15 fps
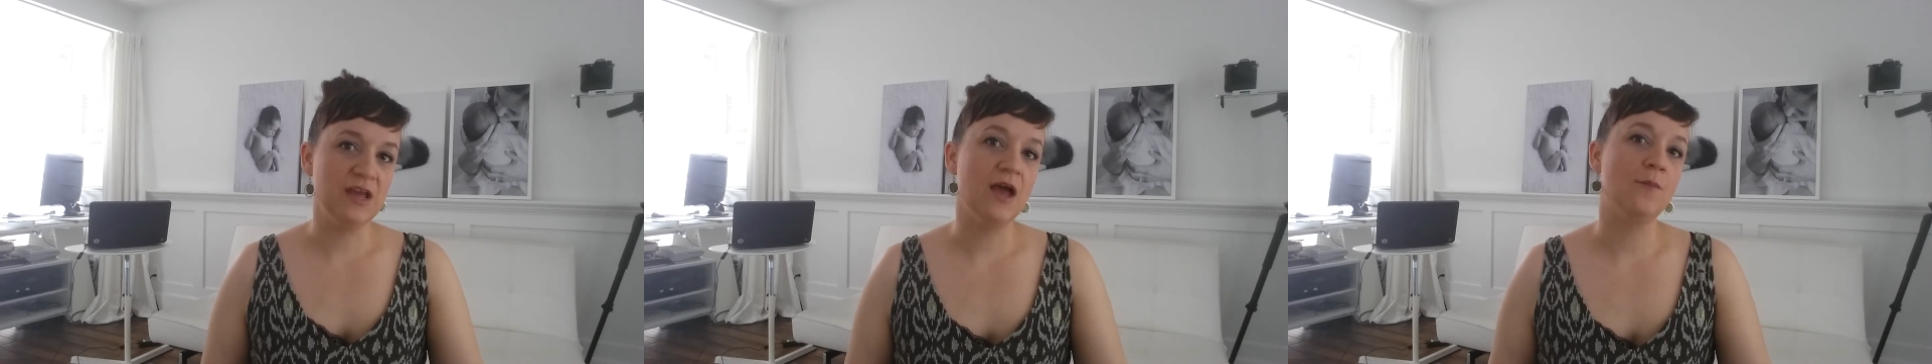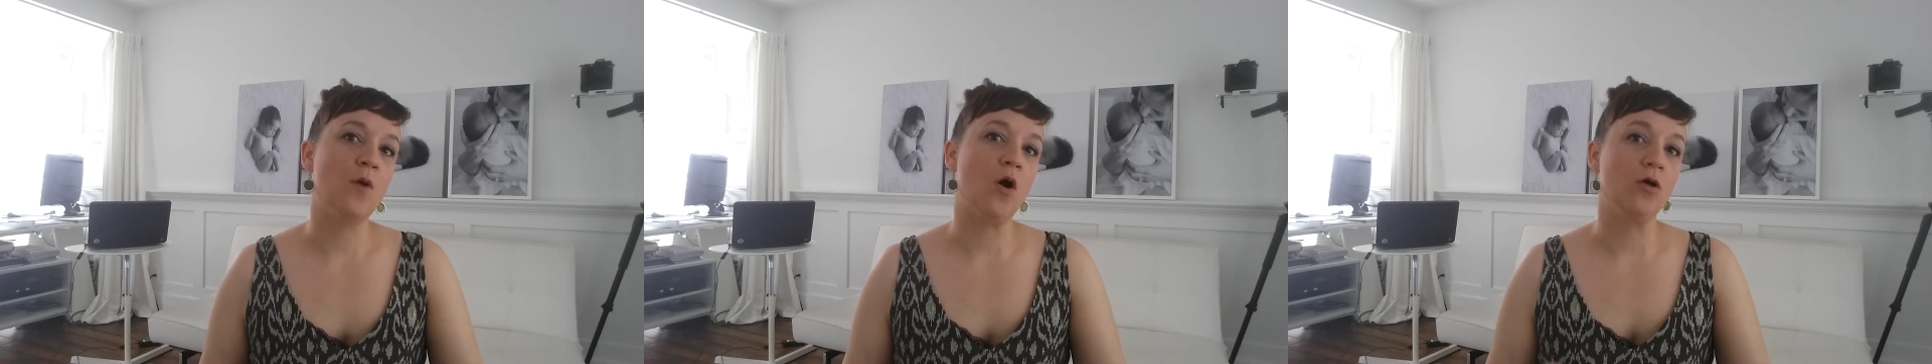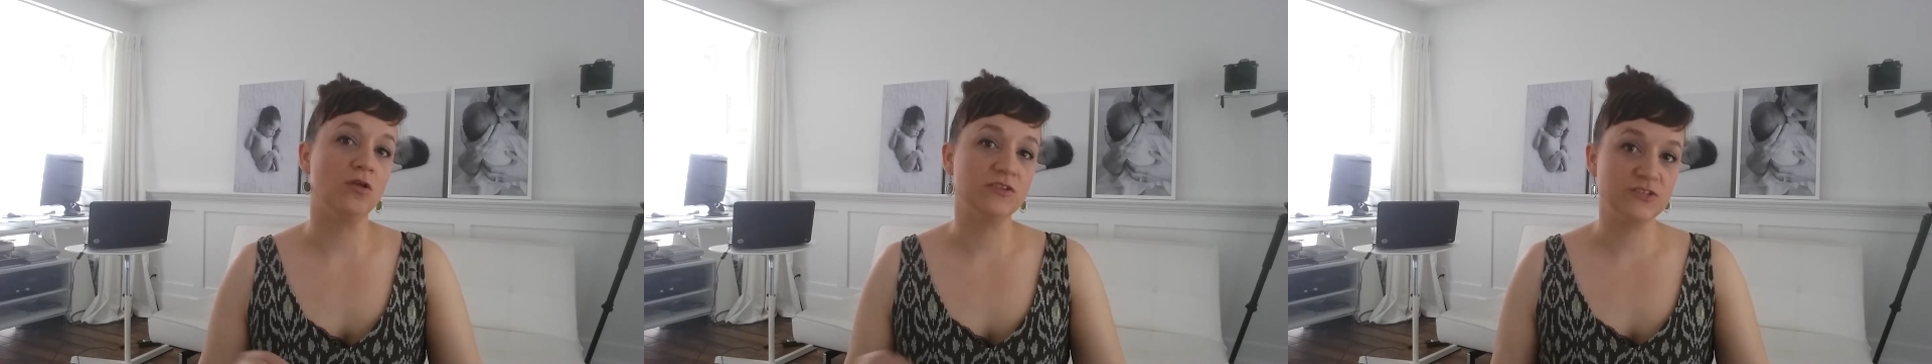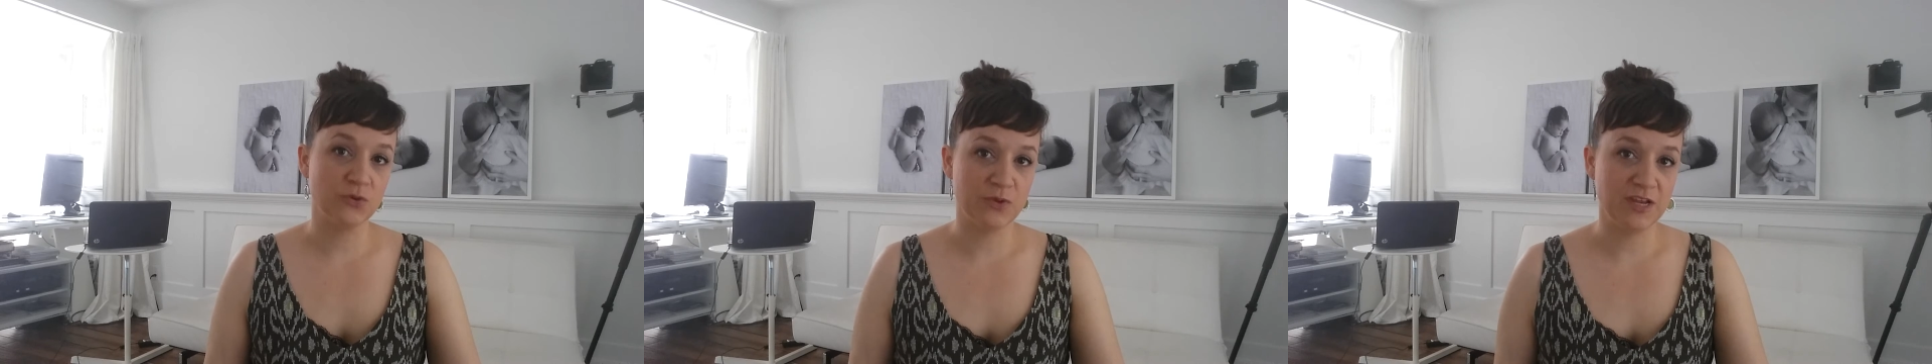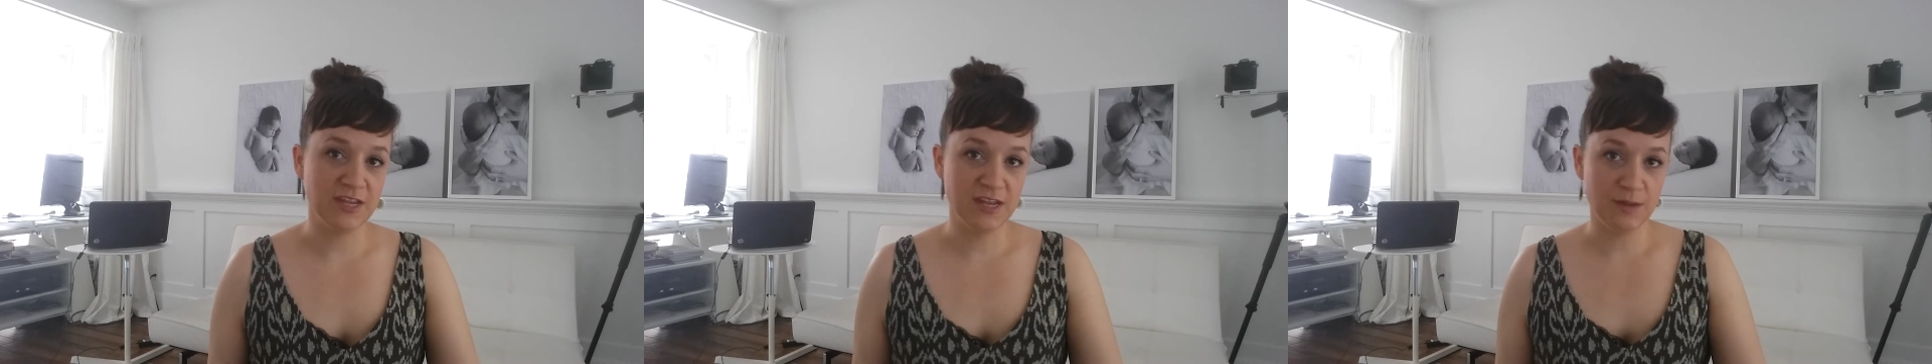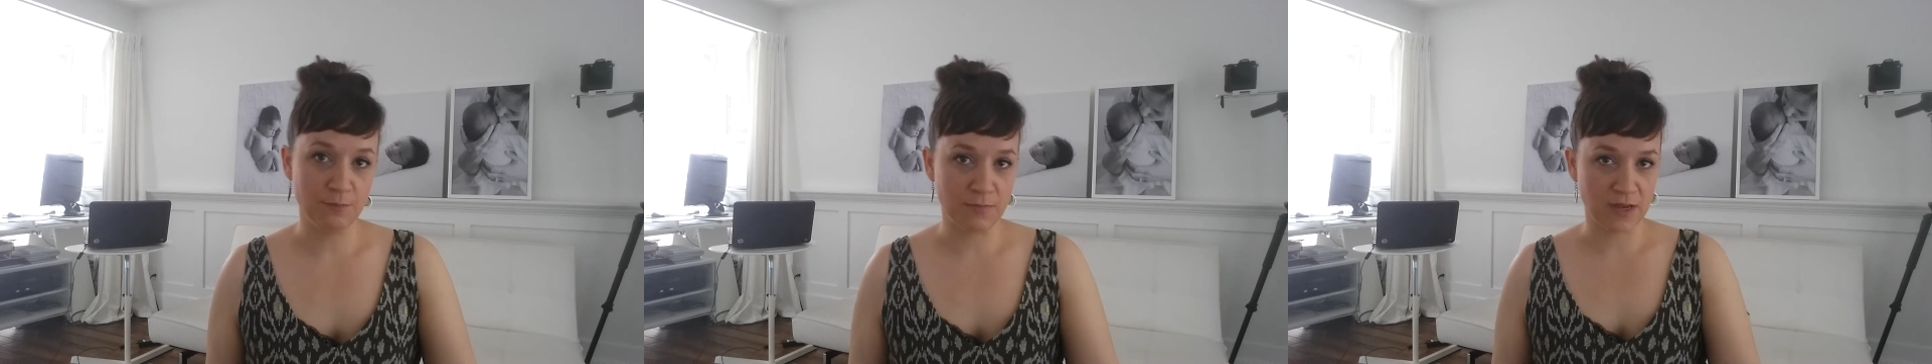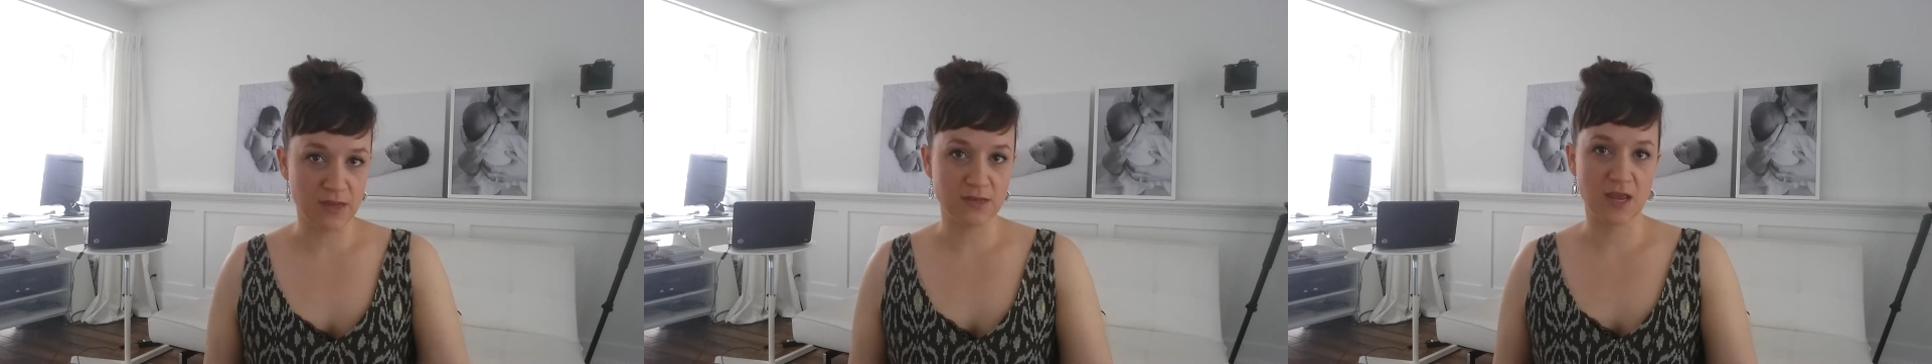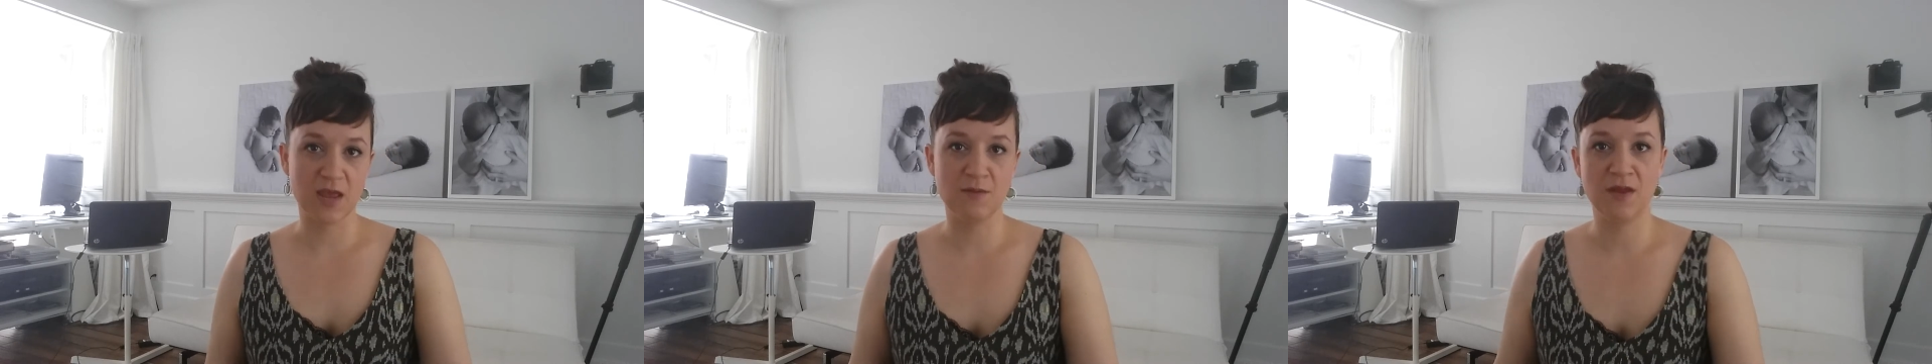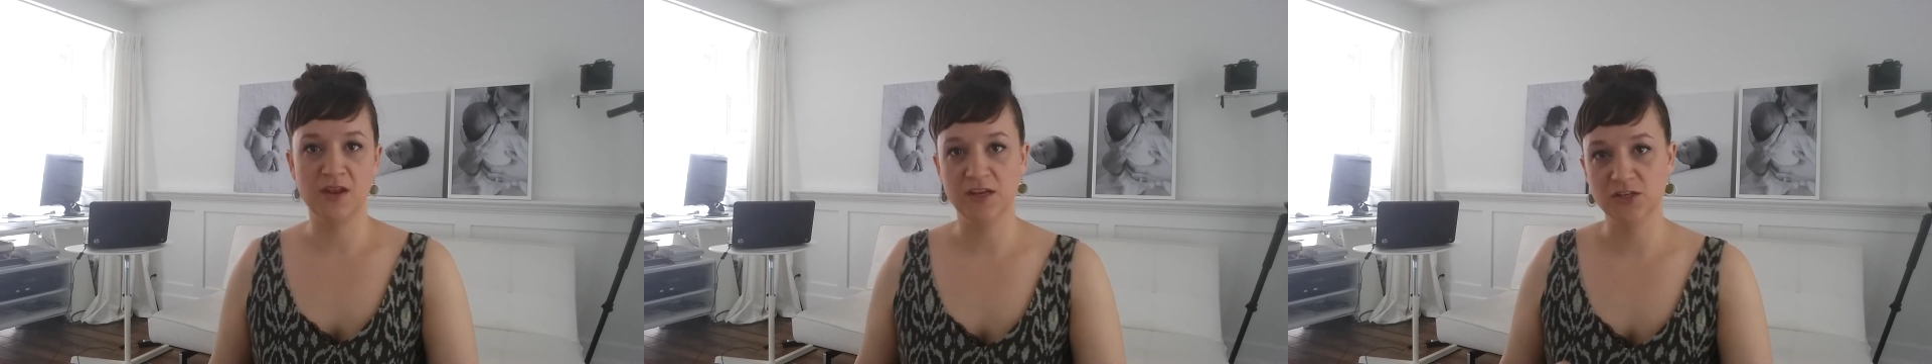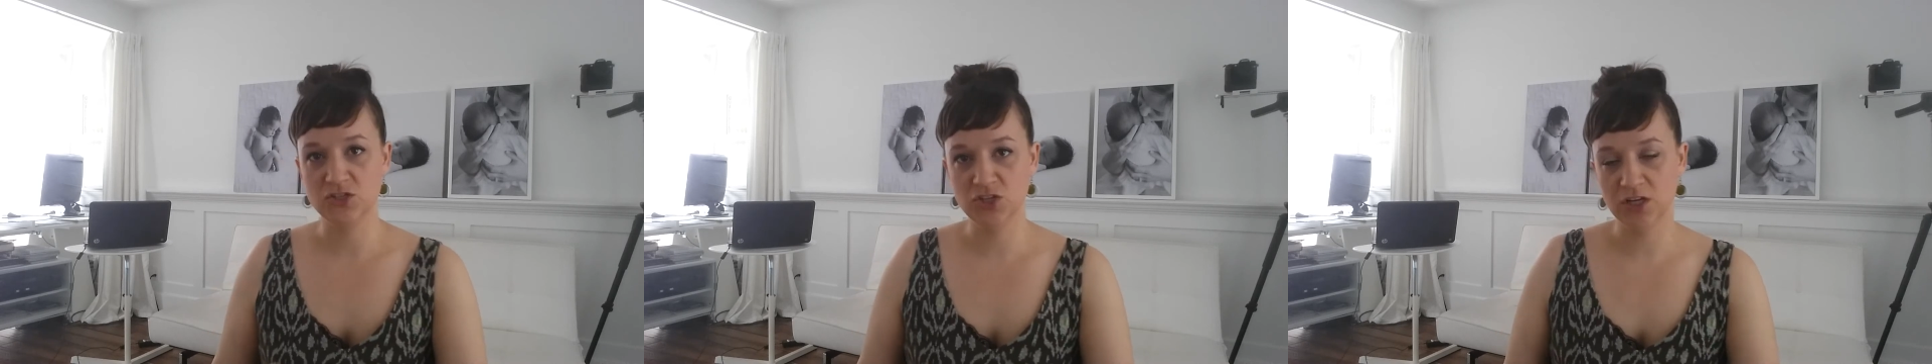I'm also eating meat. I am
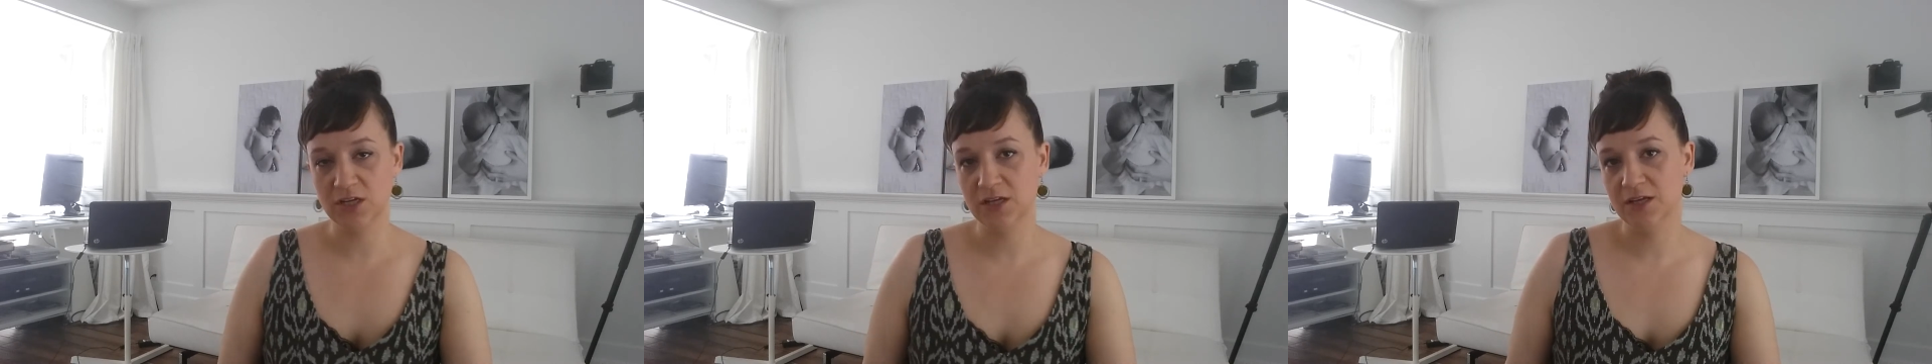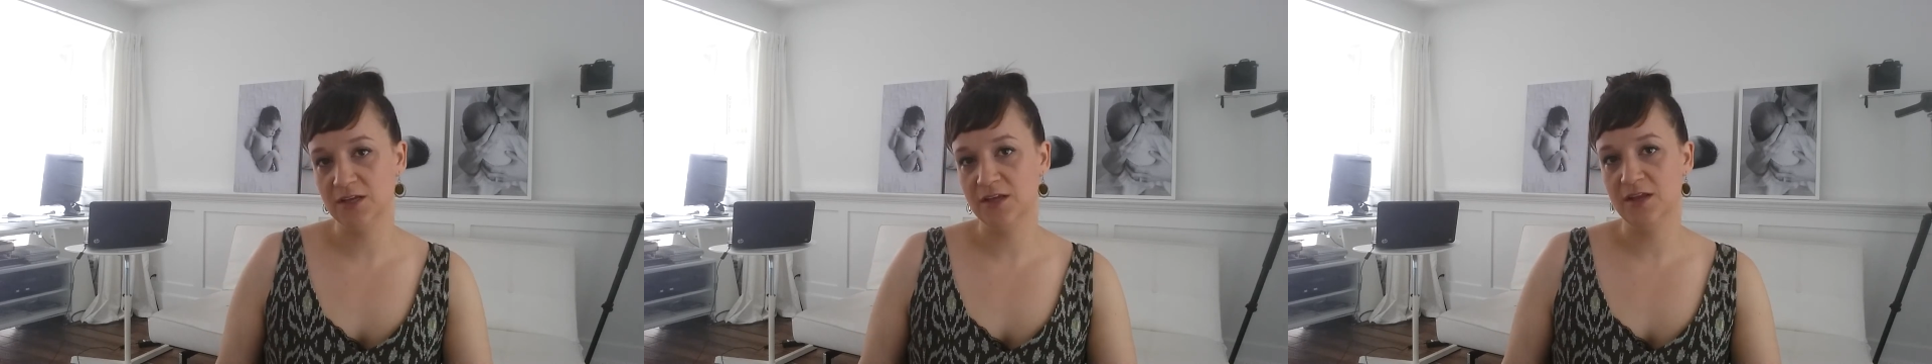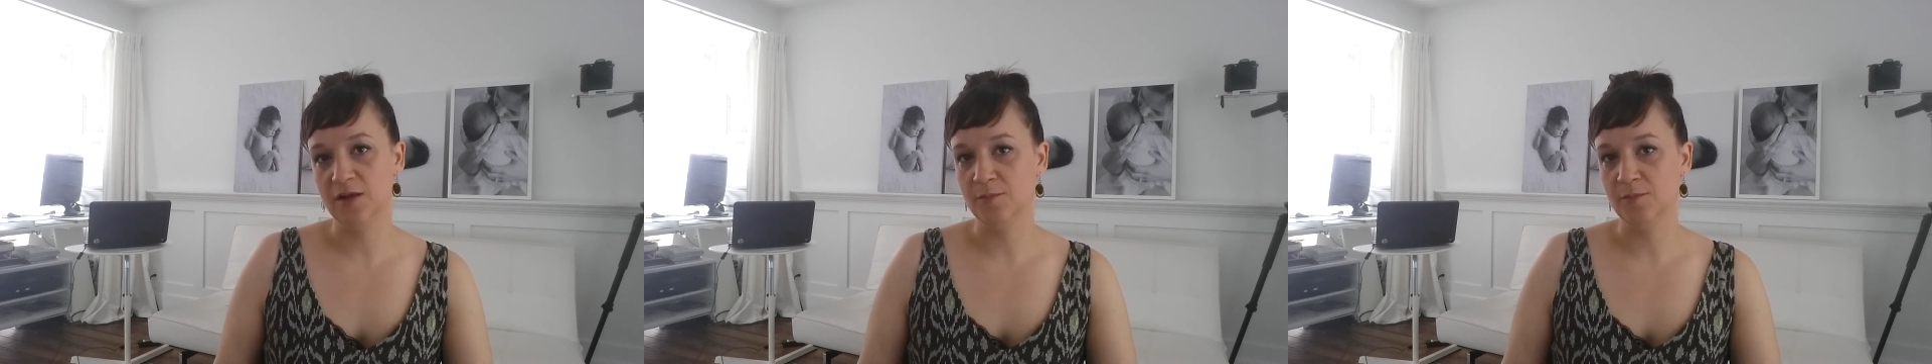eating chicken.